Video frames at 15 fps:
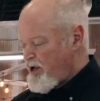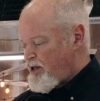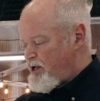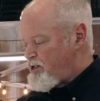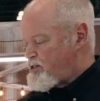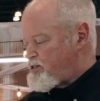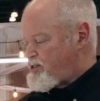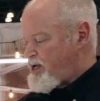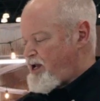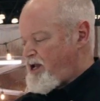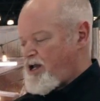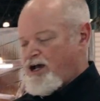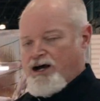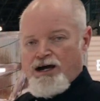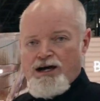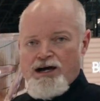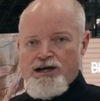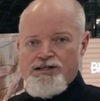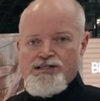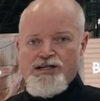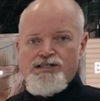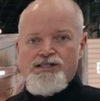This is a
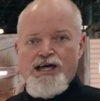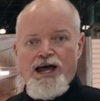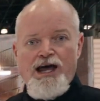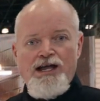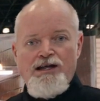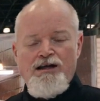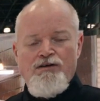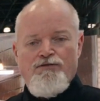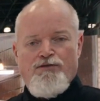6K